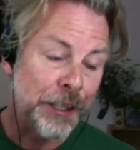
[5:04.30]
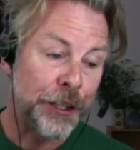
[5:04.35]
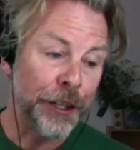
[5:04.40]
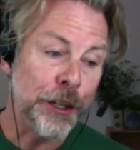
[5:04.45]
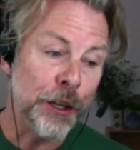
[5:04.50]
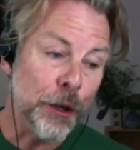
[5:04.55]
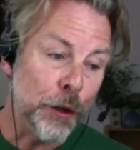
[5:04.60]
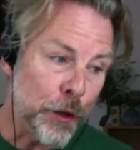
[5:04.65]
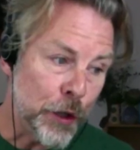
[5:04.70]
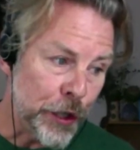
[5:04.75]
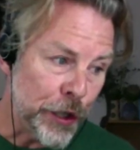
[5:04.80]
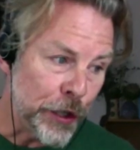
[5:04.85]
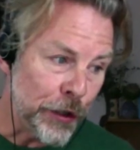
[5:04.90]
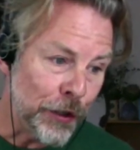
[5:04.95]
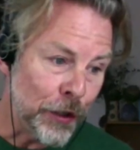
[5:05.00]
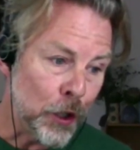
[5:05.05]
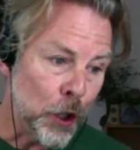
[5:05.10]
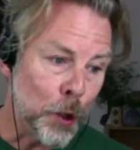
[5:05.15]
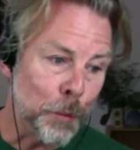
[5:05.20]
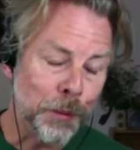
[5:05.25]

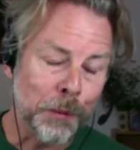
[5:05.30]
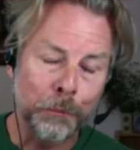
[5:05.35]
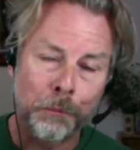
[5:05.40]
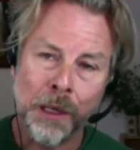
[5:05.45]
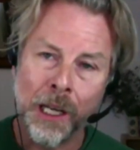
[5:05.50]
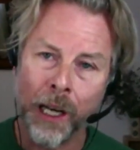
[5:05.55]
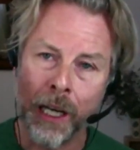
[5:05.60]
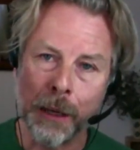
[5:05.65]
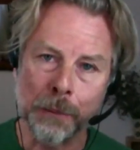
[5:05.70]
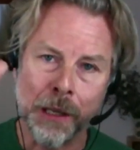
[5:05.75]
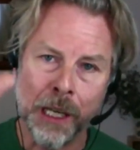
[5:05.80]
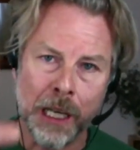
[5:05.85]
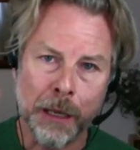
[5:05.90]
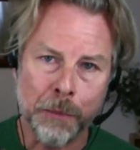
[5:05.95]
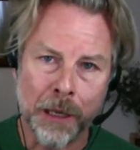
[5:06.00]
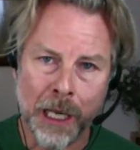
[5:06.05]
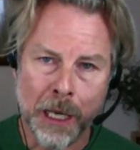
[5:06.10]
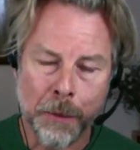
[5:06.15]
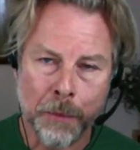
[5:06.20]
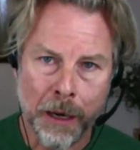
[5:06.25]
YouTube, bloody, bloody,
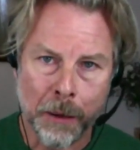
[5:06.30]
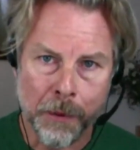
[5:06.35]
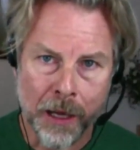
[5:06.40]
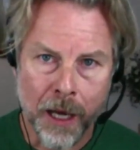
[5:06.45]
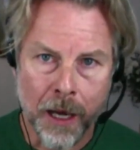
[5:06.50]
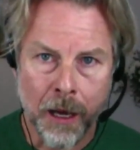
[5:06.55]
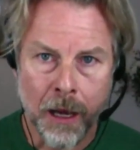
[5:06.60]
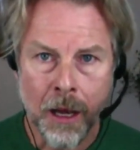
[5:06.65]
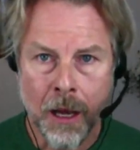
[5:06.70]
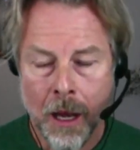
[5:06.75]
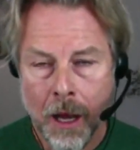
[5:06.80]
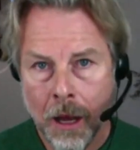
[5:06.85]
bloody, blah, blah,